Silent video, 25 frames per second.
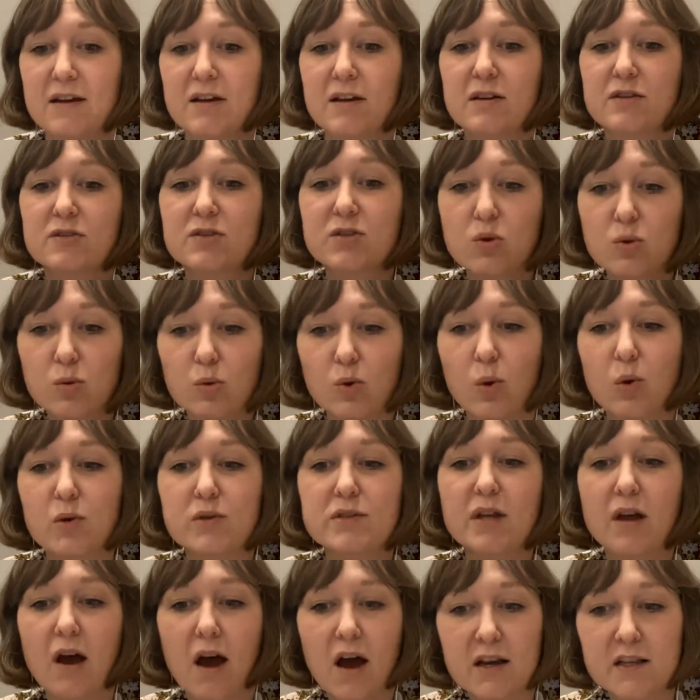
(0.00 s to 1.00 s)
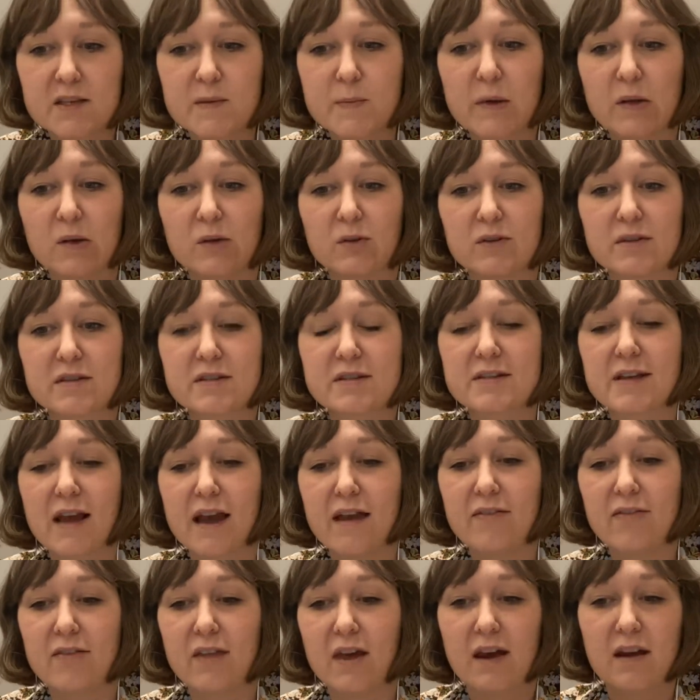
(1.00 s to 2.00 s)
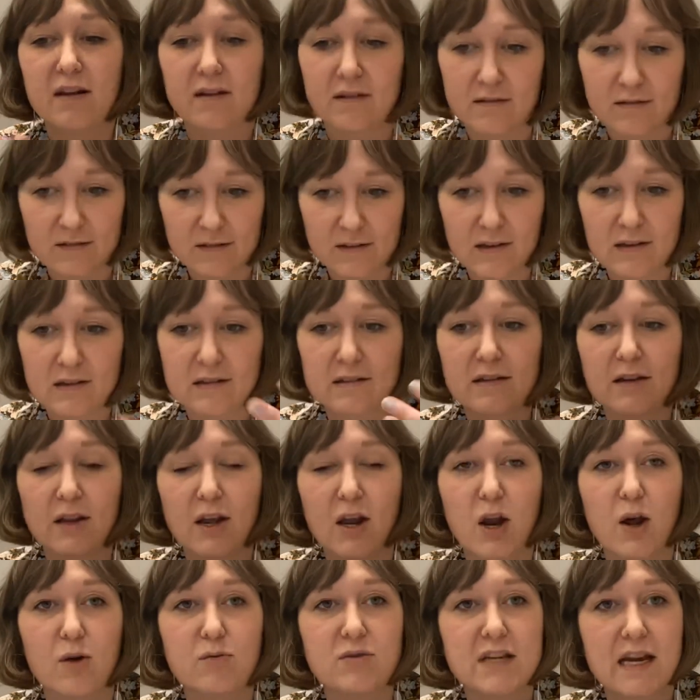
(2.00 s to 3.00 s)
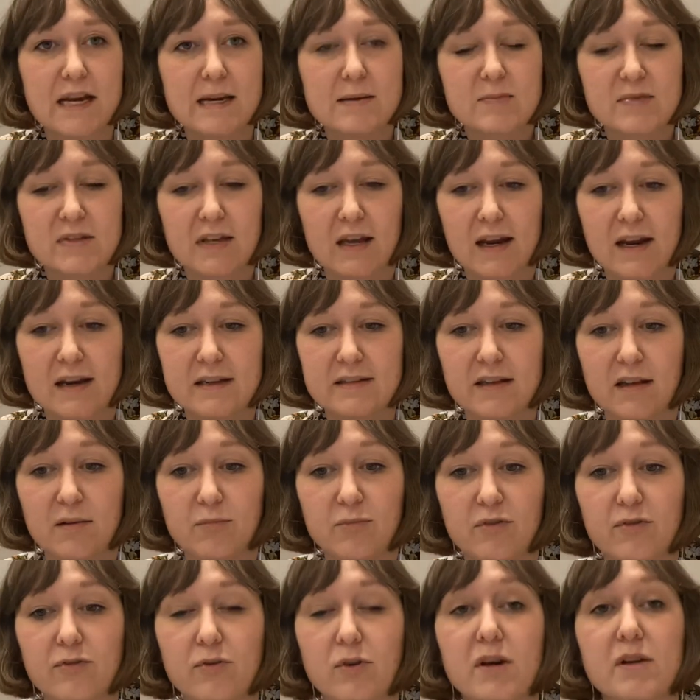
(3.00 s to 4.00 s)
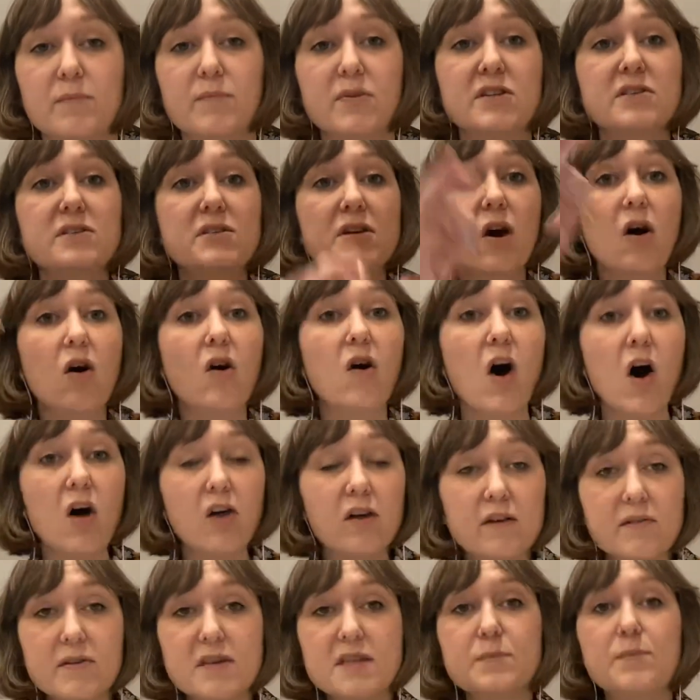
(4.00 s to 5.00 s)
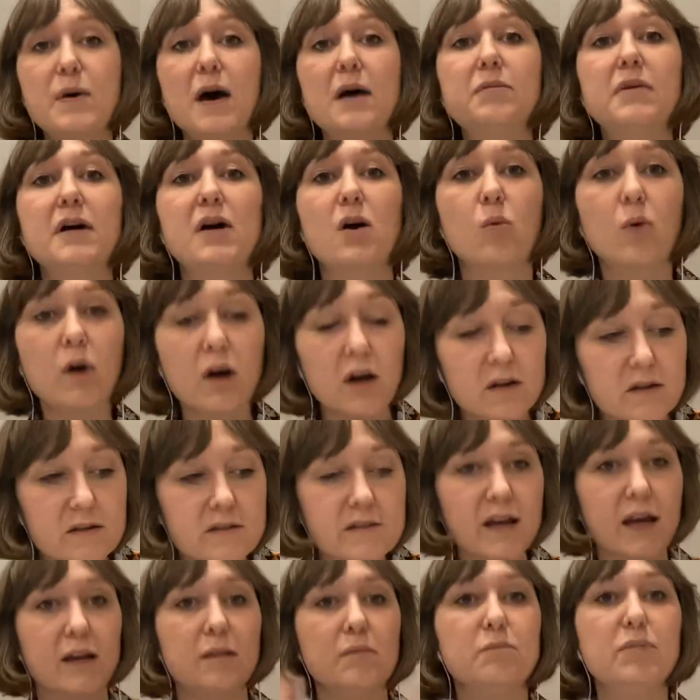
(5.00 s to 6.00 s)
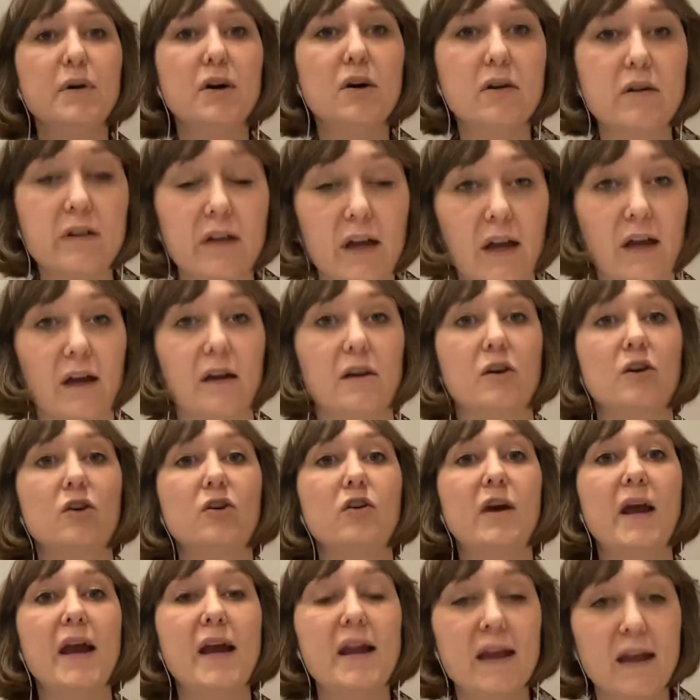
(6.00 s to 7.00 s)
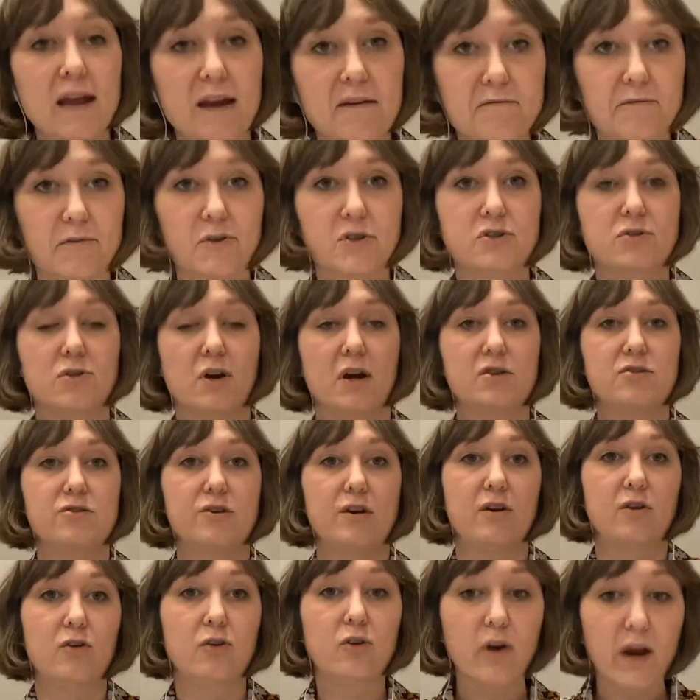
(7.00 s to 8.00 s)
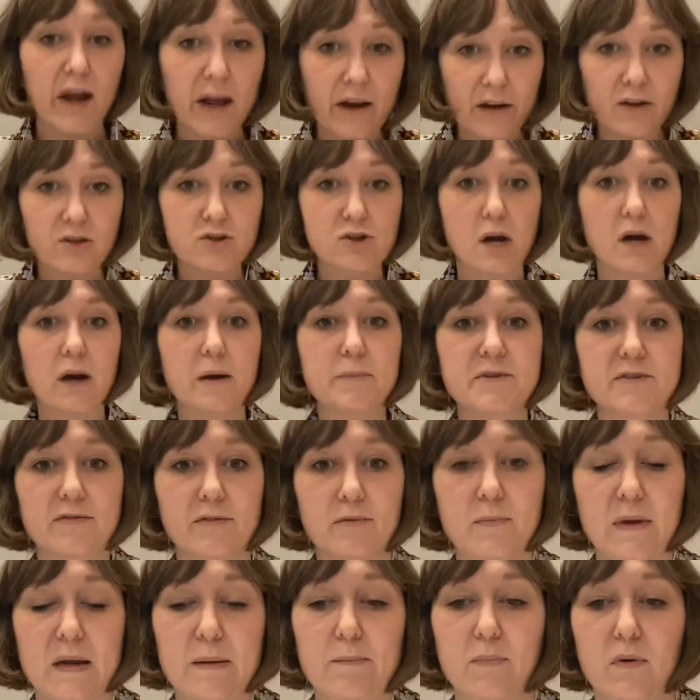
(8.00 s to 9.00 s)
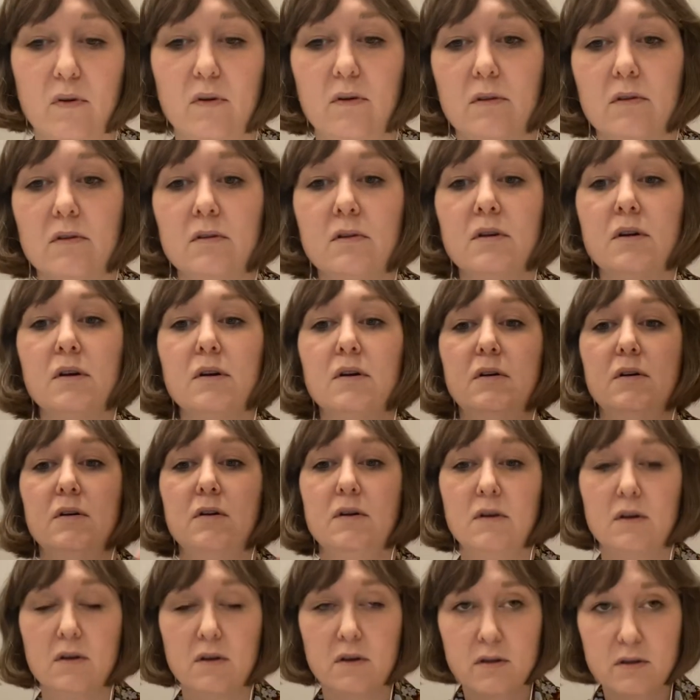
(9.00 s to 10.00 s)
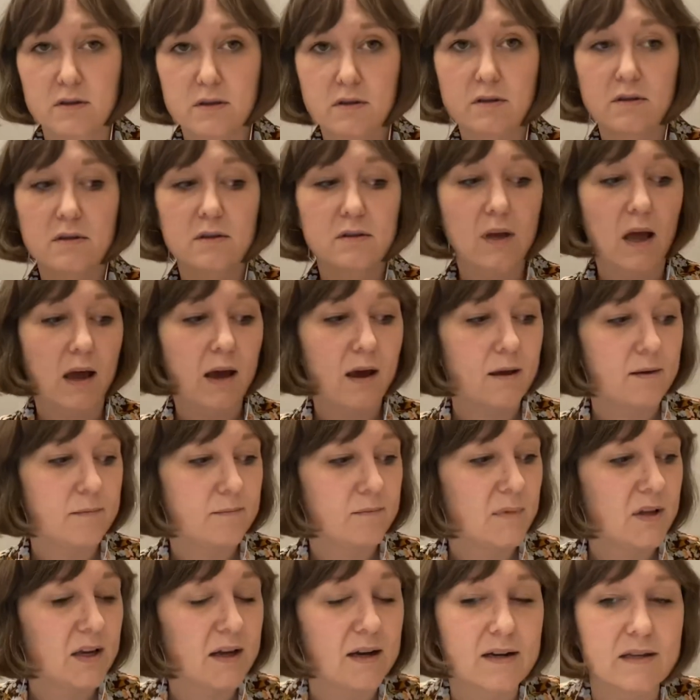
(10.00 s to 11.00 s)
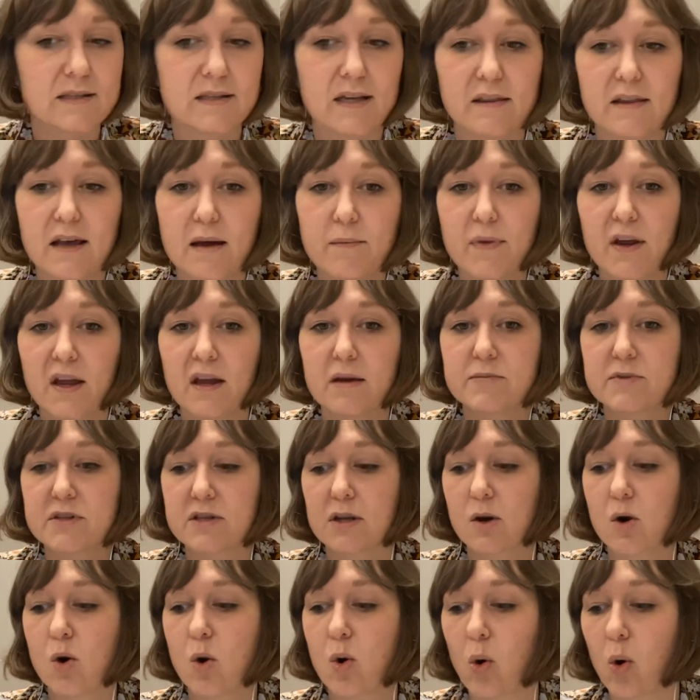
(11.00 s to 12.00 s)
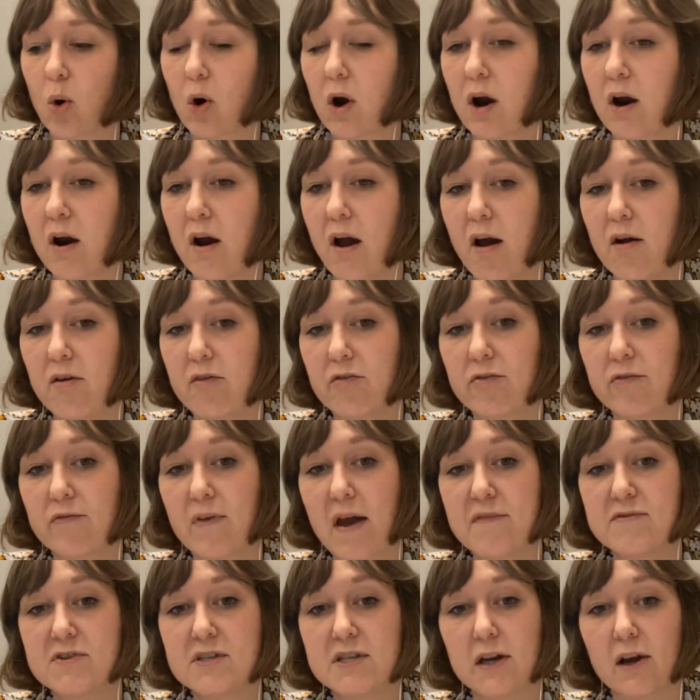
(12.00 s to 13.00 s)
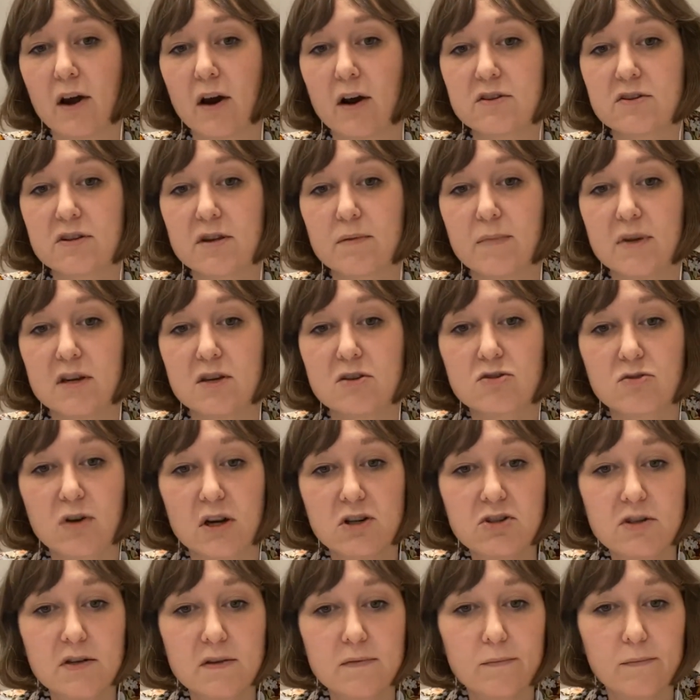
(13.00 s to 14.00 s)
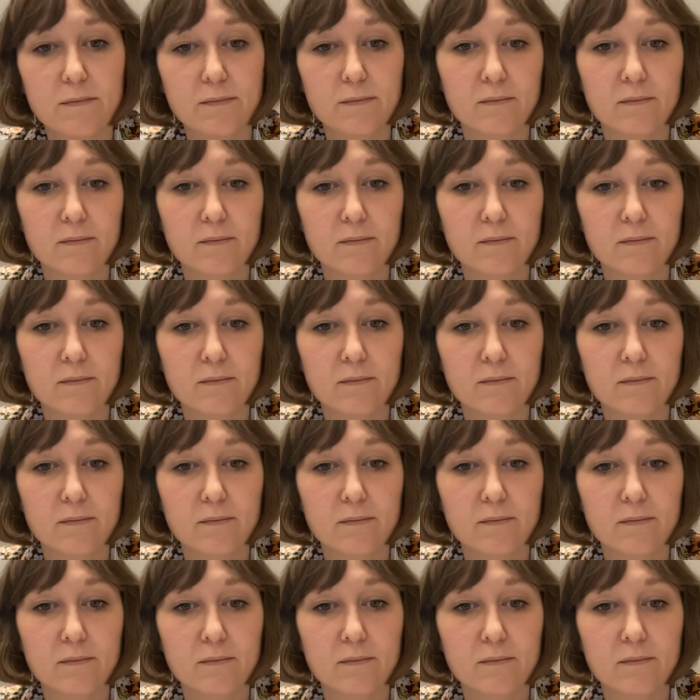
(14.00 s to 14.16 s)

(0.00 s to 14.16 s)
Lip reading: Schools, hospitals, and then, dams, like I said before. But so all of these public works and building and creating infrastructure and creating jobs for people, like I said, that becomes the core of FDR's administration.